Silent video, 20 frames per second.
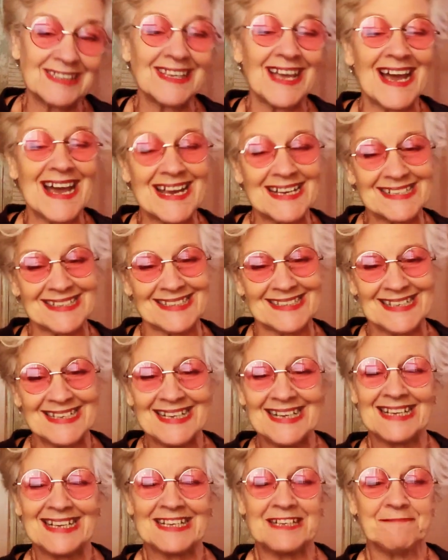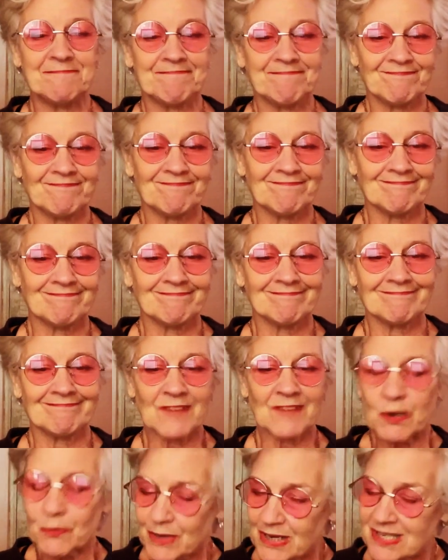class.
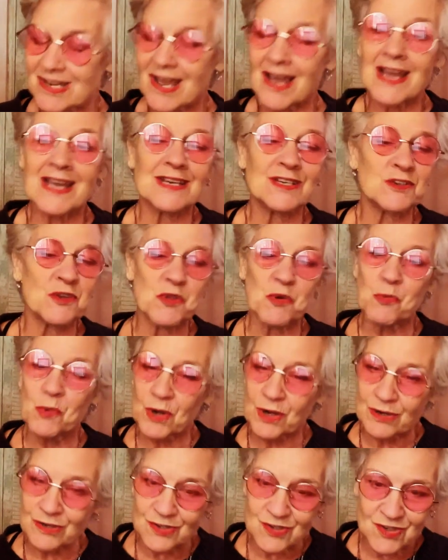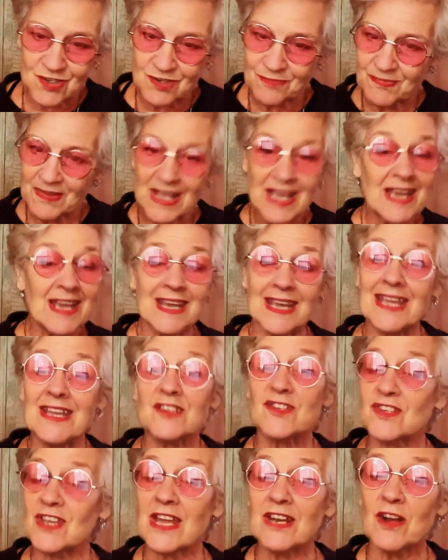Resigned to the worst, he
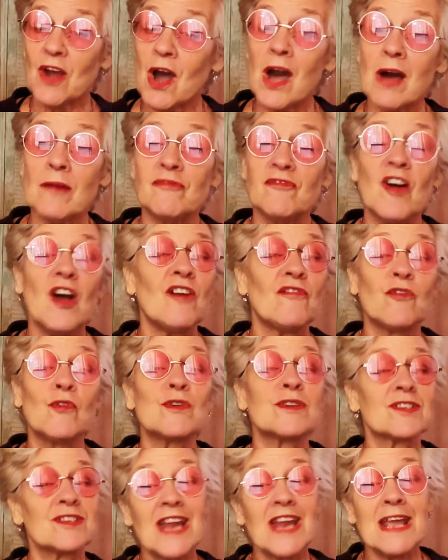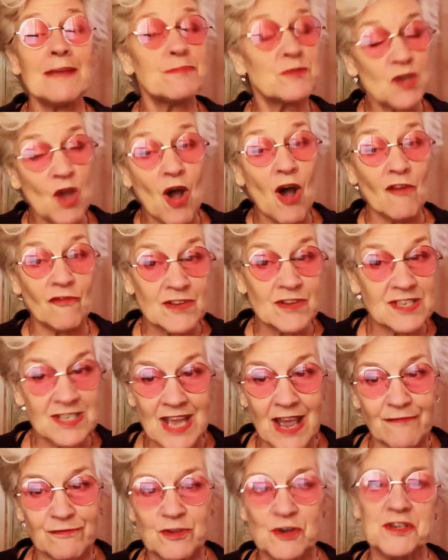set off for Snape's office
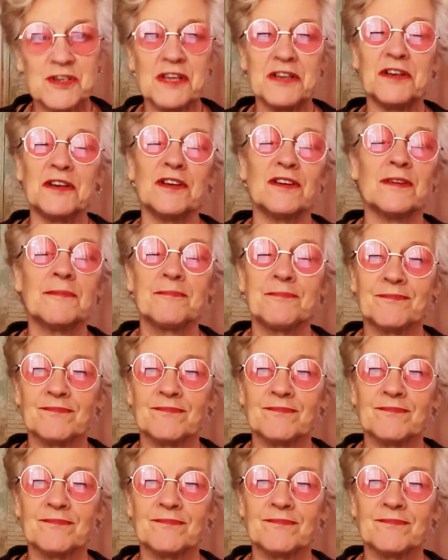after dinner.